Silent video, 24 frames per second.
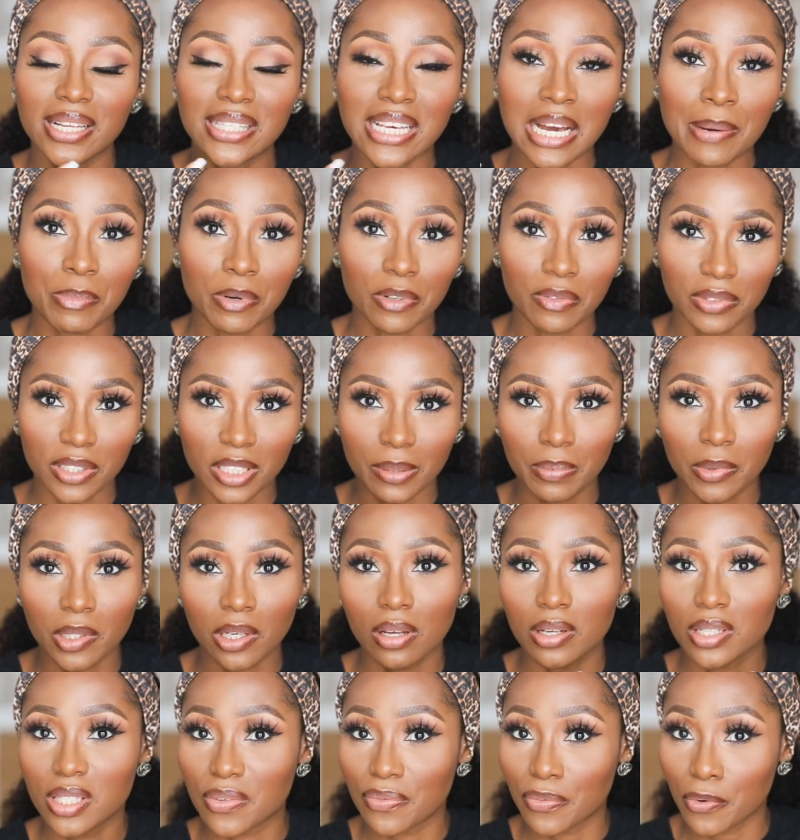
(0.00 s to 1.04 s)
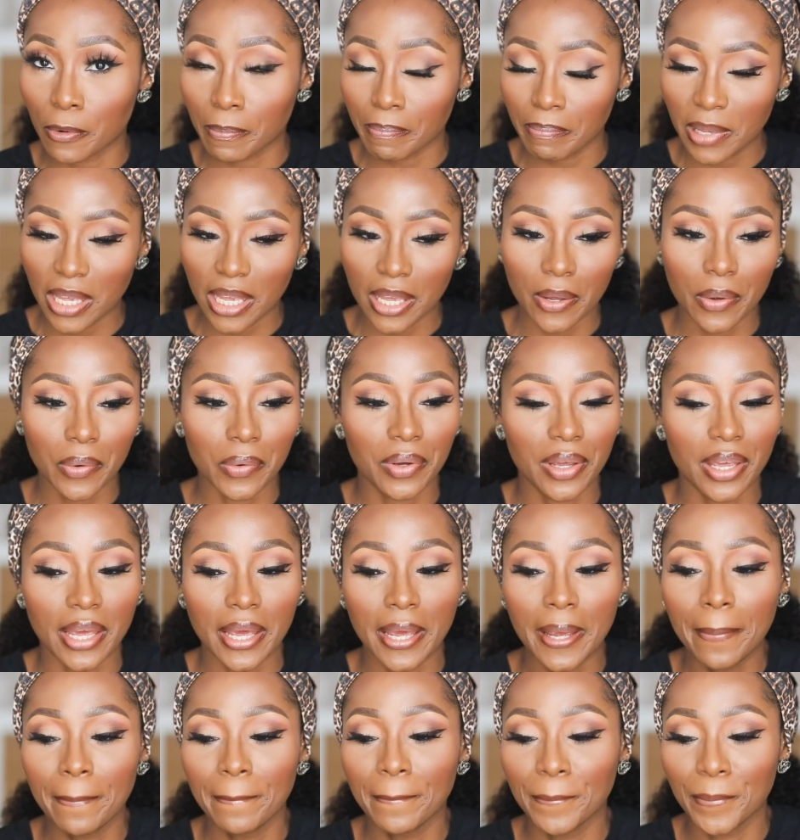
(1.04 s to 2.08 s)
type of lip gloss for me,
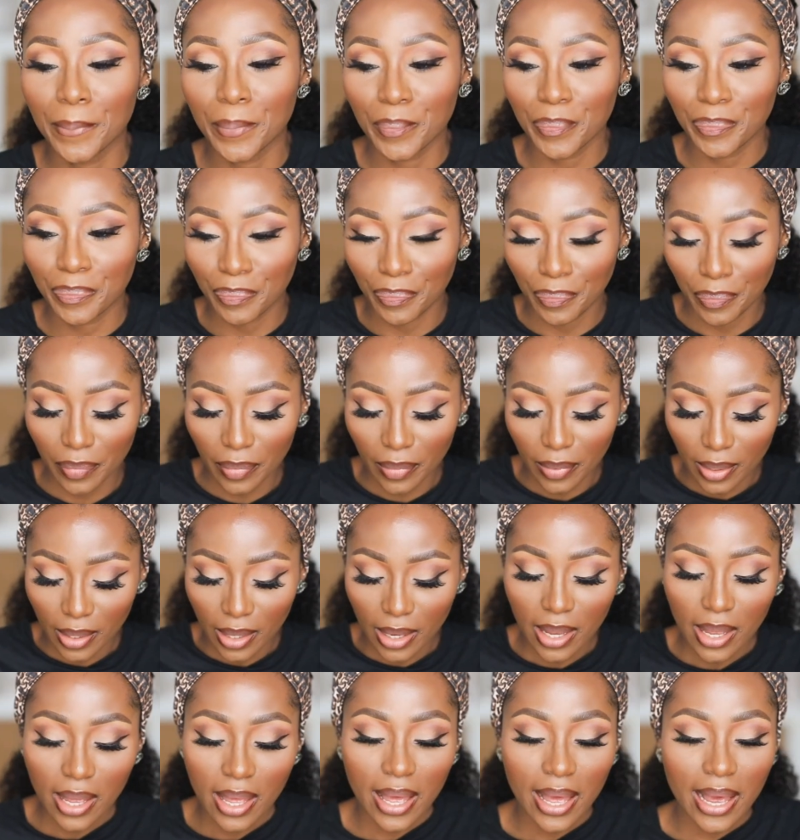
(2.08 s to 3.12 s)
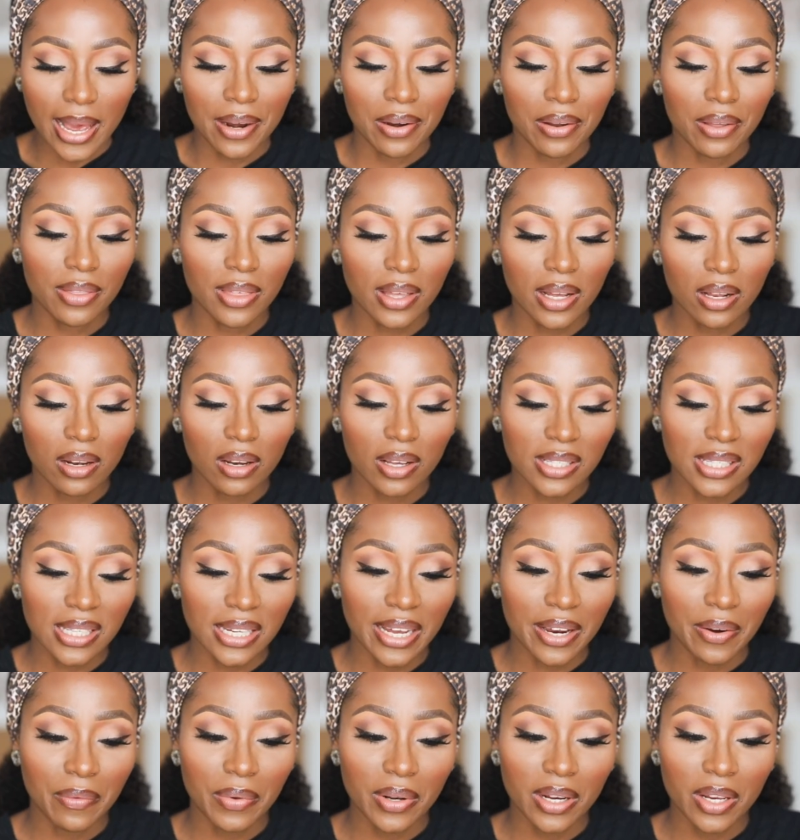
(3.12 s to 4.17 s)
okay? Another gloss that
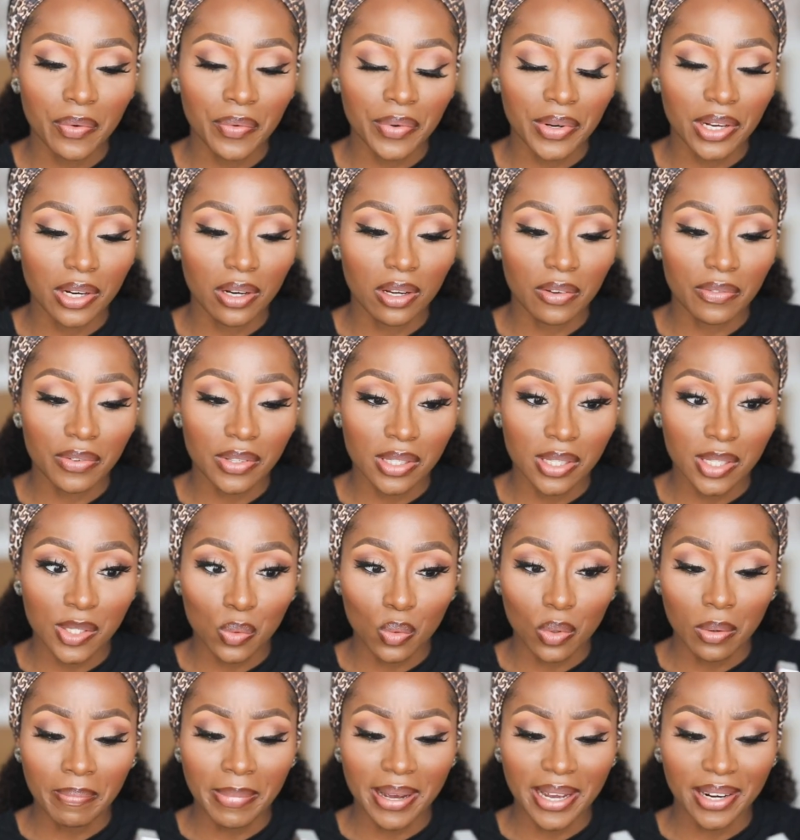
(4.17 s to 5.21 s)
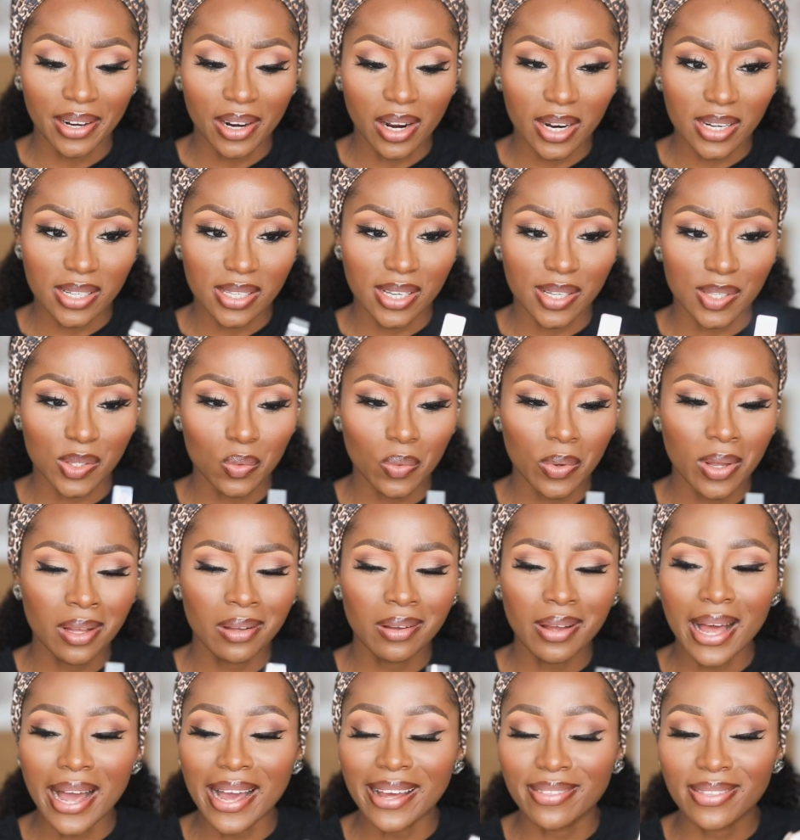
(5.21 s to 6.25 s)
I really, really love is this one by NARS as
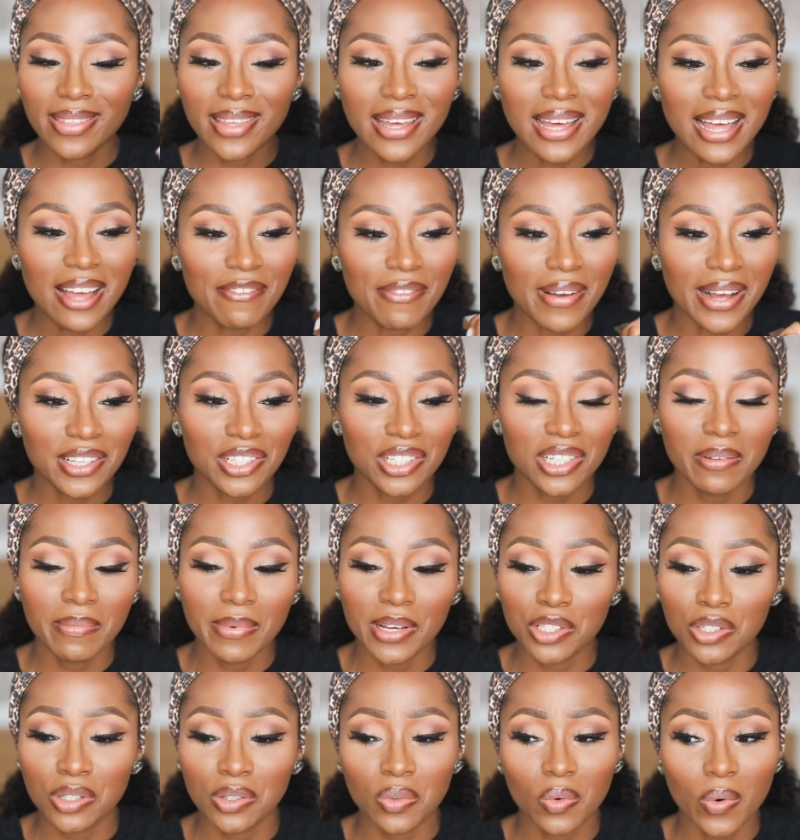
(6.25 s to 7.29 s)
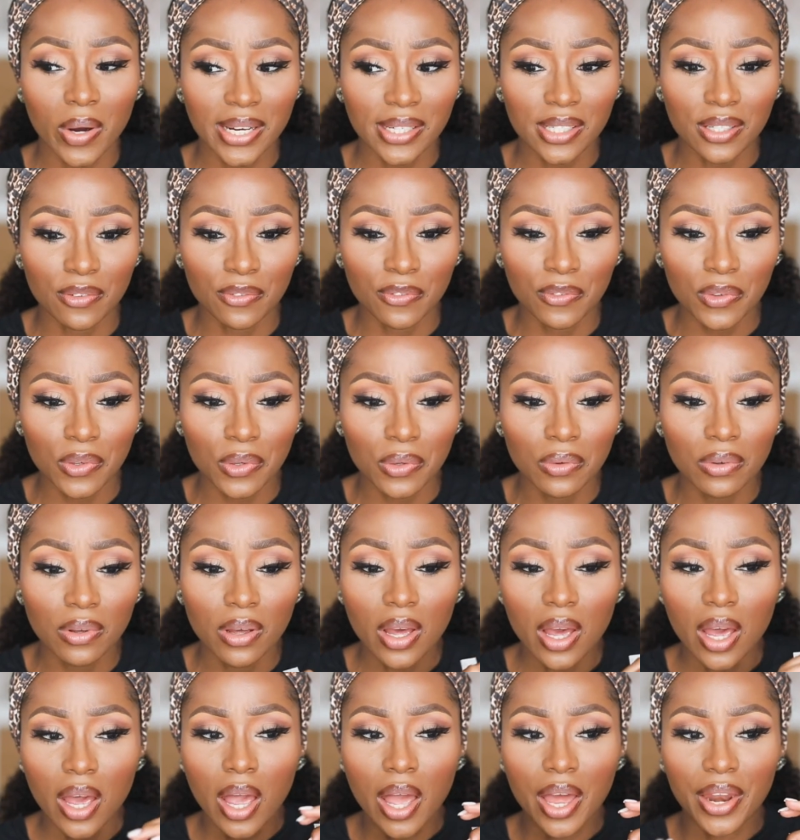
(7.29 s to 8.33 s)
well. I think I've actually mentioned quite a few
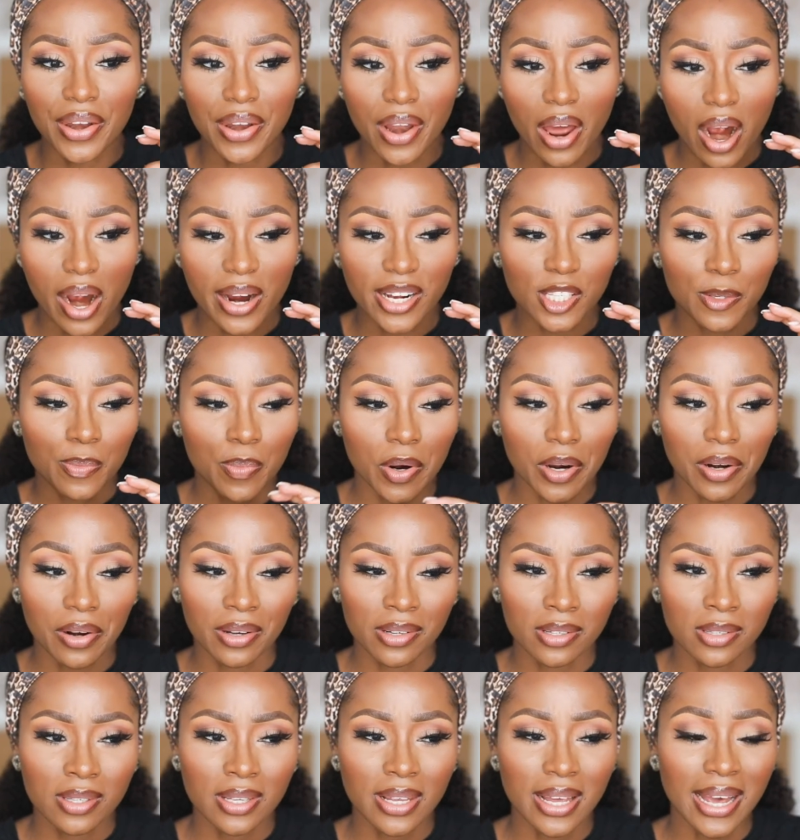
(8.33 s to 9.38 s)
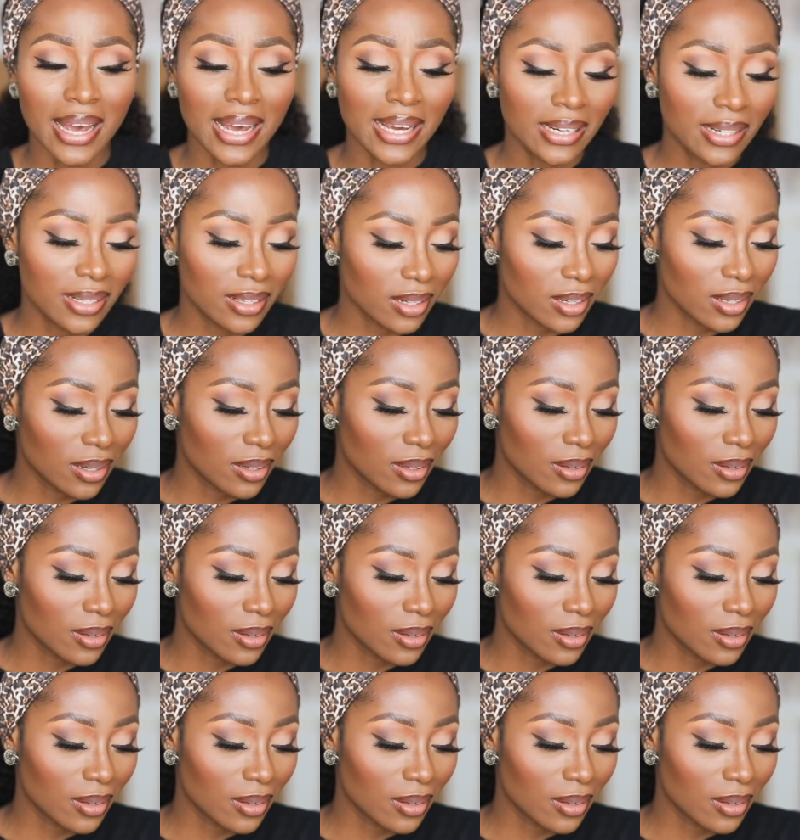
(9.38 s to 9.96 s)
NARS products here, and